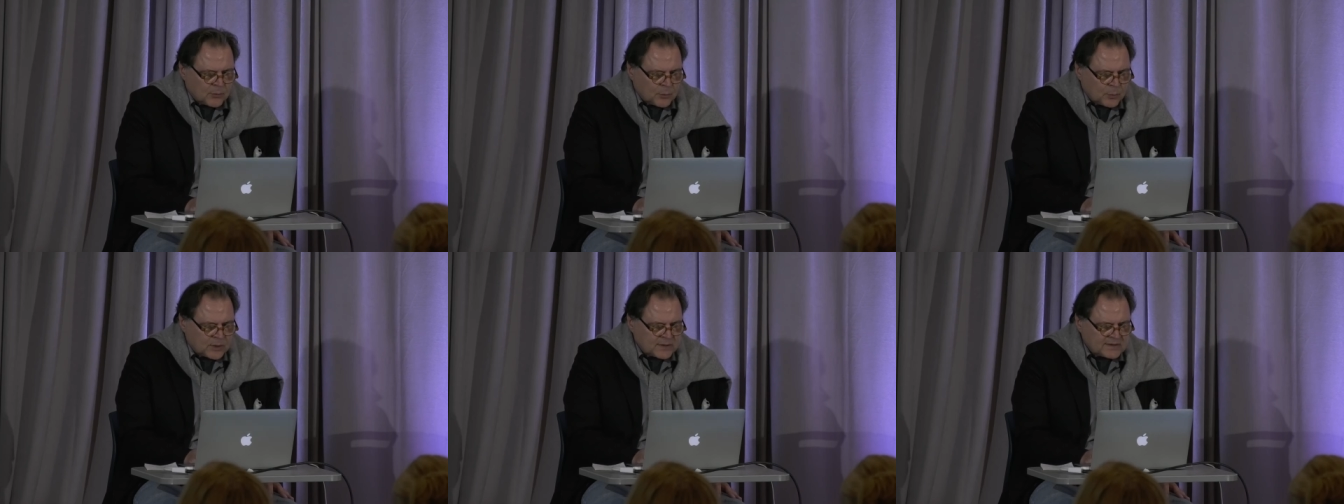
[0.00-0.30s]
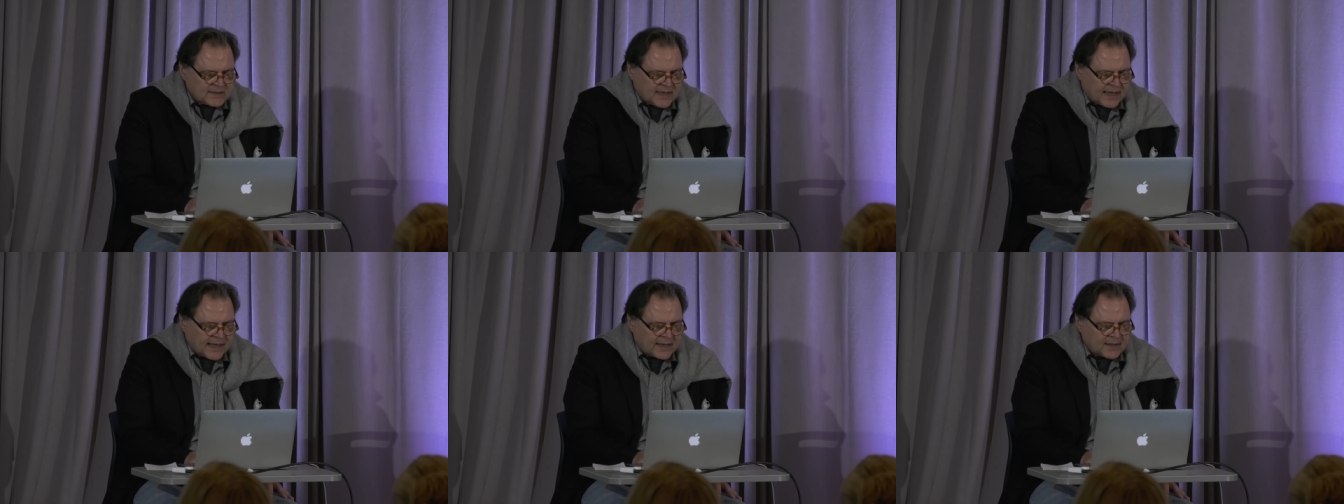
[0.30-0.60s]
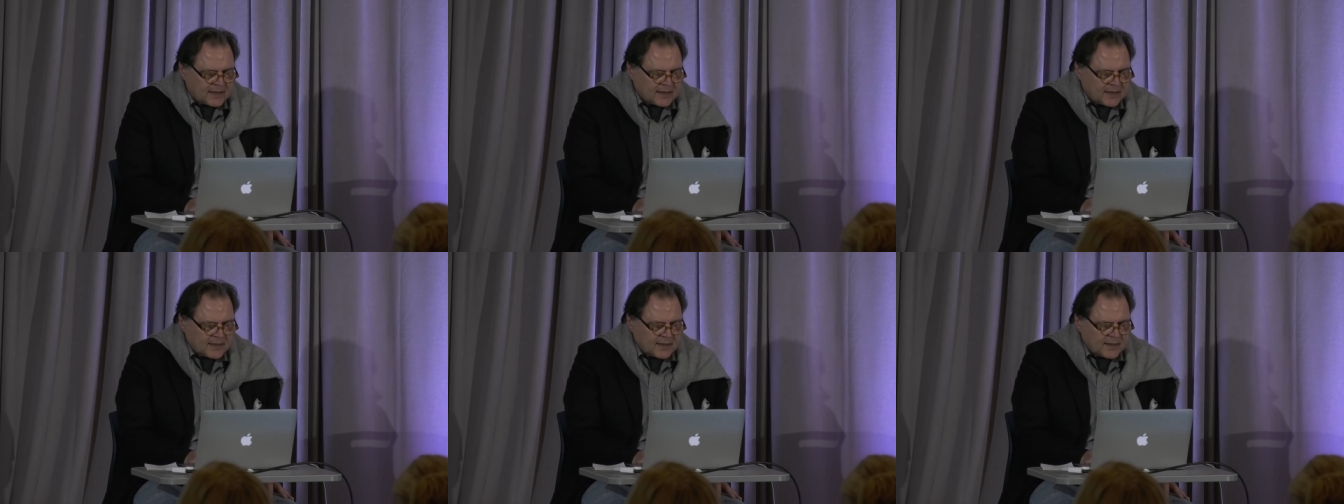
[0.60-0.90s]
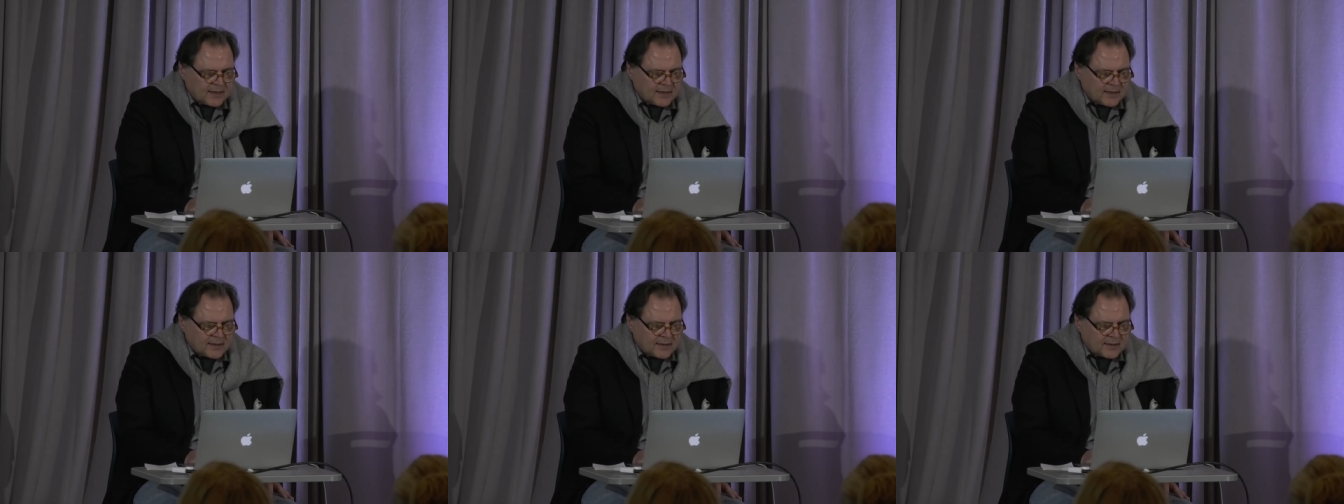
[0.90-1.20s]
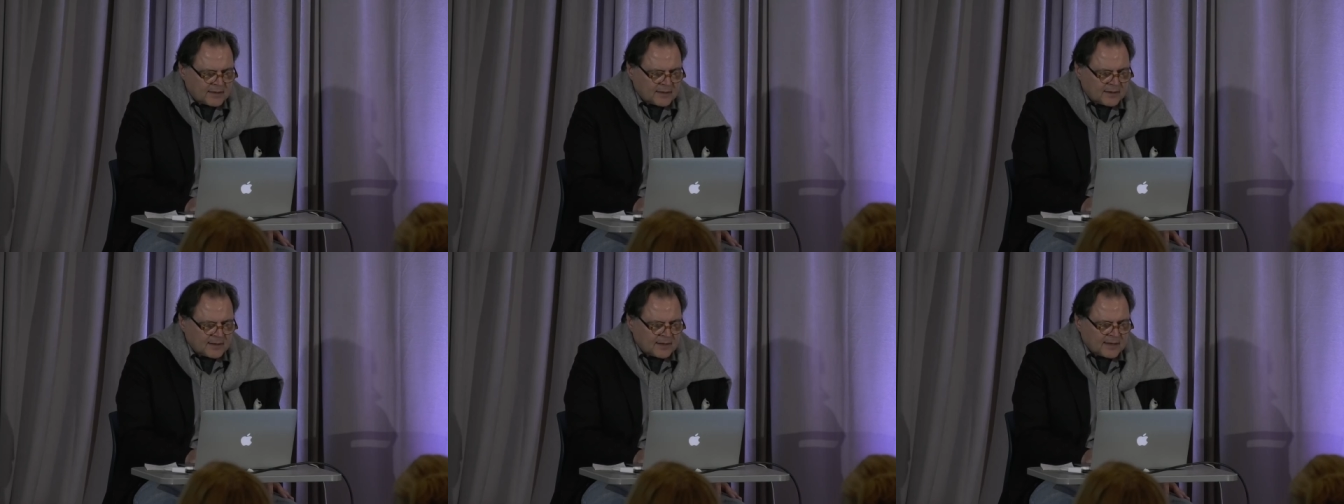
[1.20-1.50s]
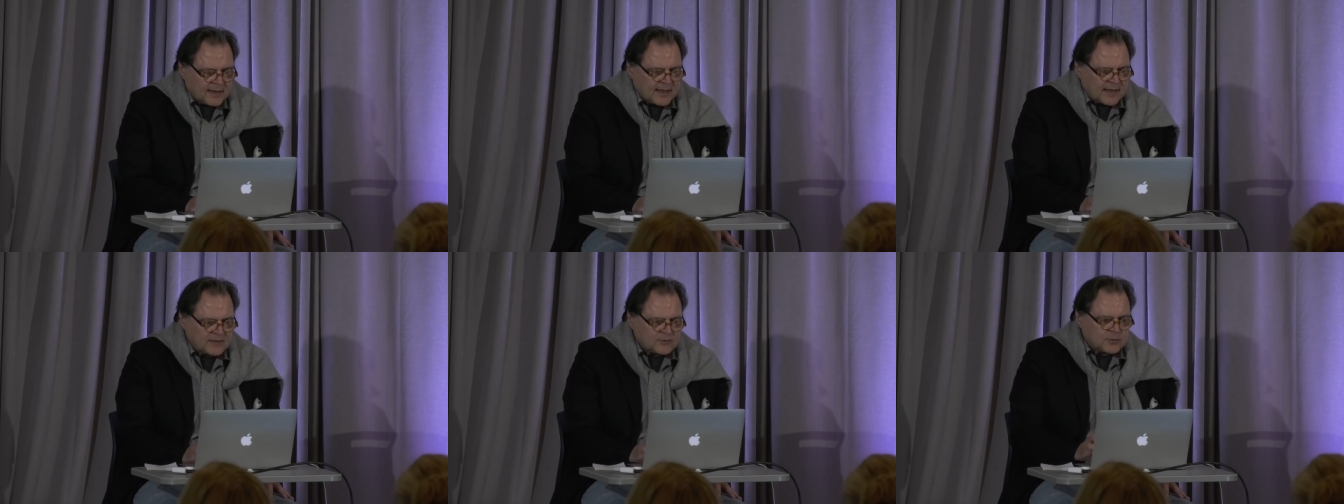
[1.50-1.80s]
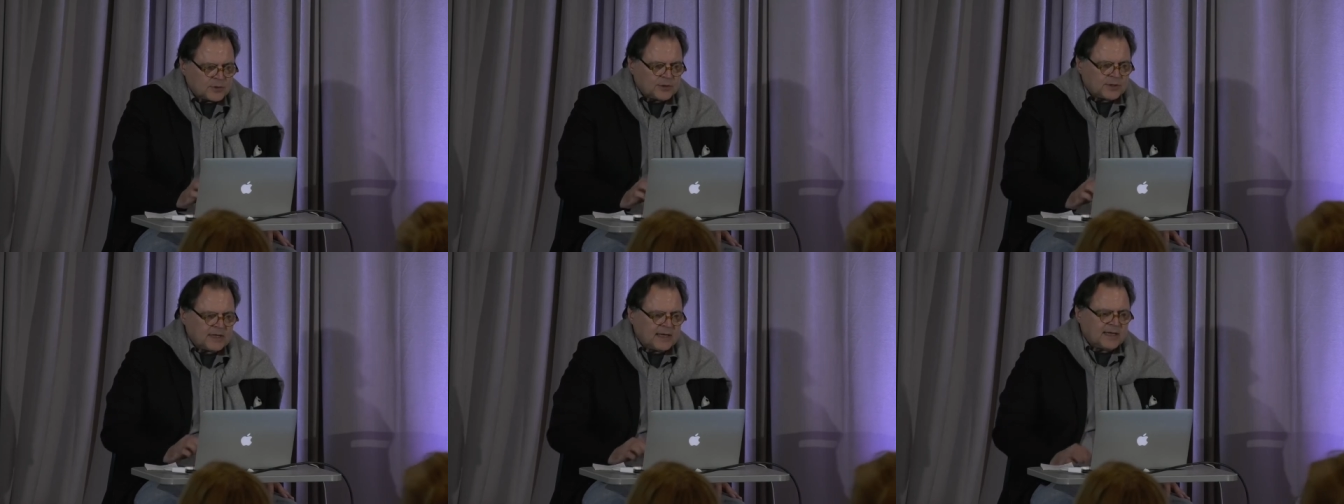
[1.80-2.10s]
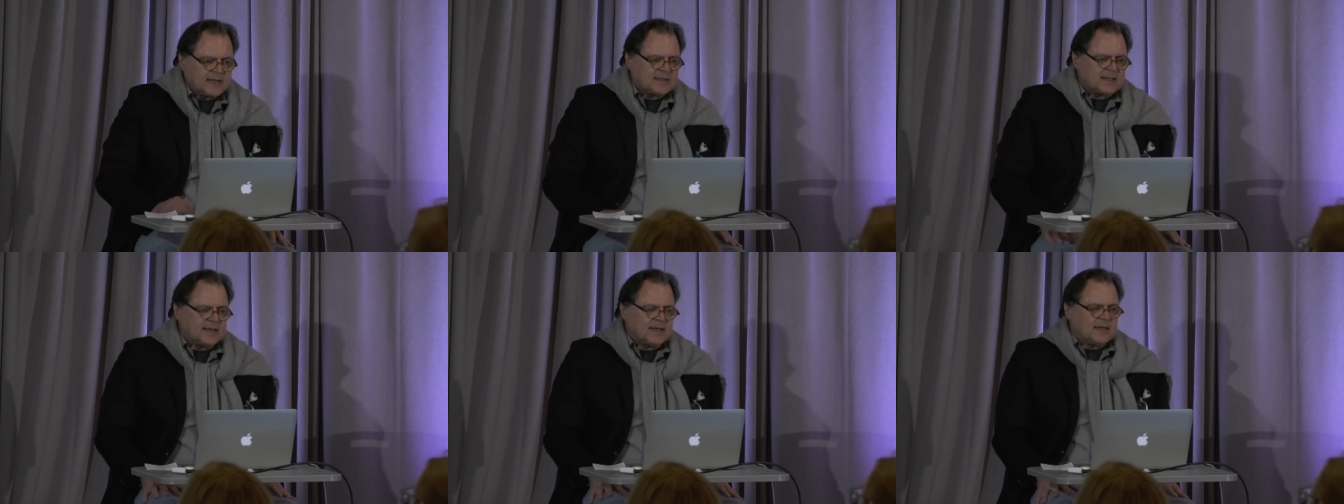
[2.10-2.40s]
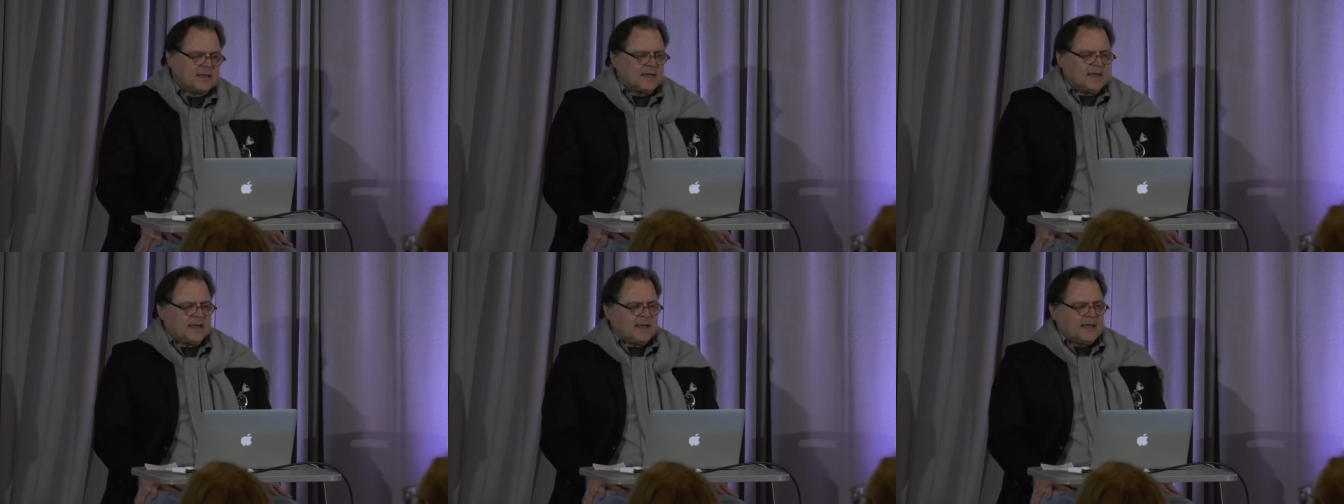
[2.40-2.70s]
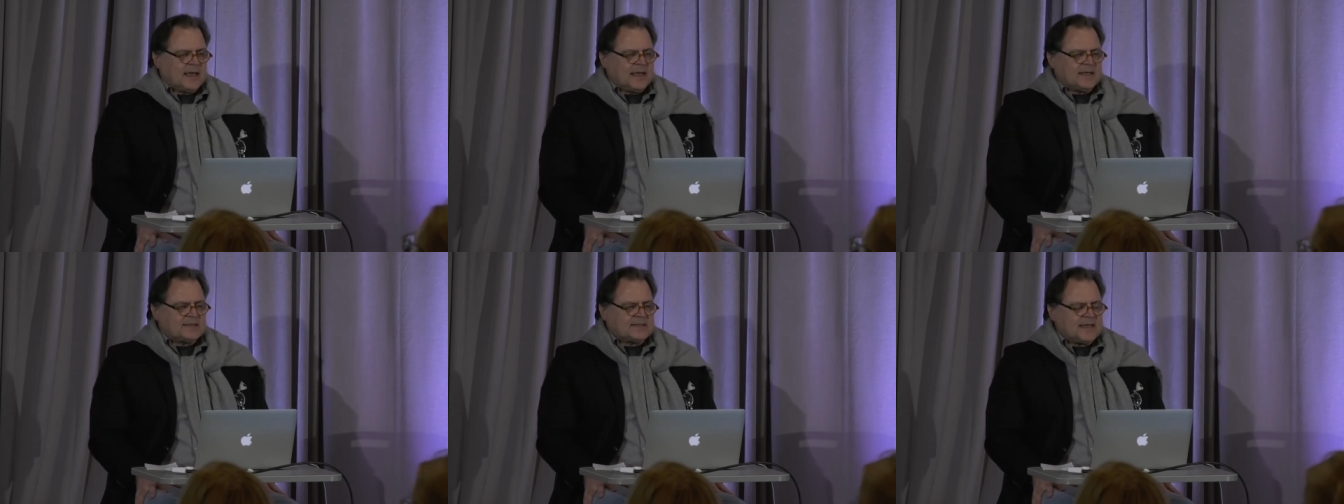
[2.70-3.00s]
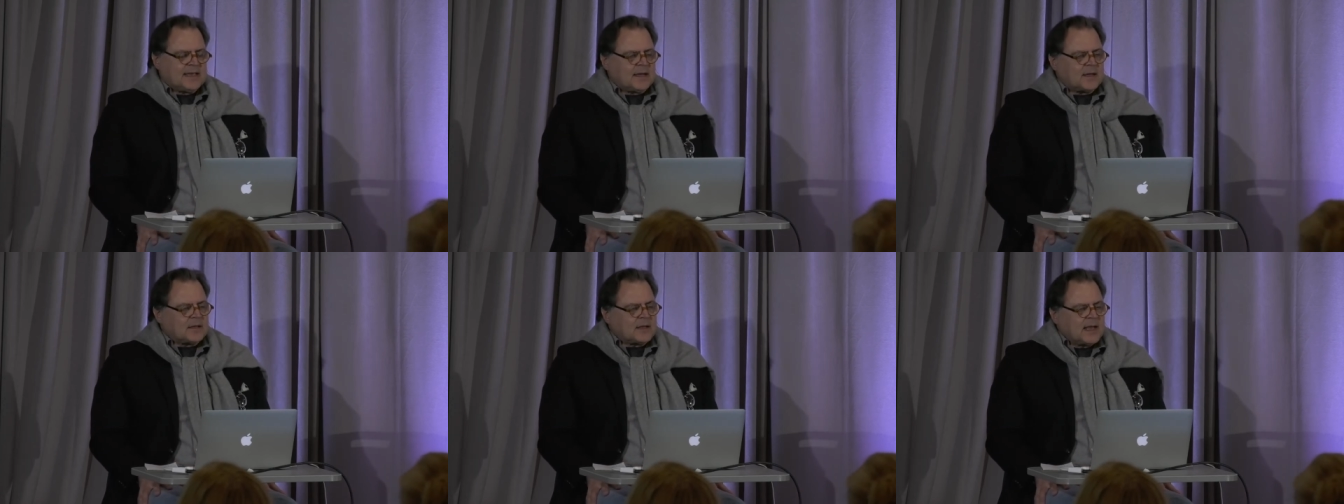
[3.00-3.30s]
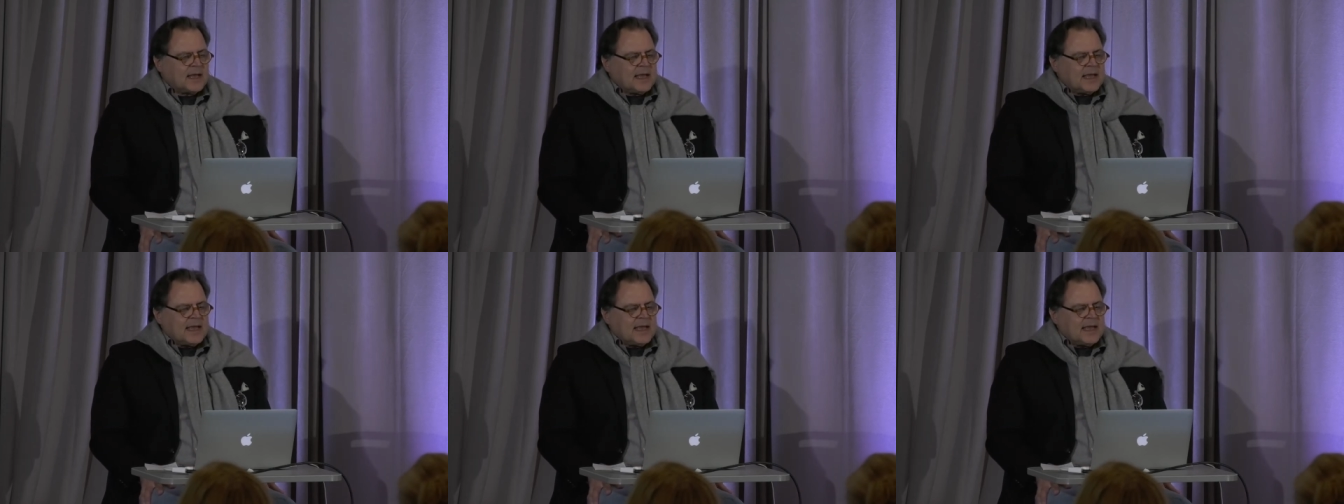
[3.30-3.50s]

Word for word: was that as we're looking at the ACL,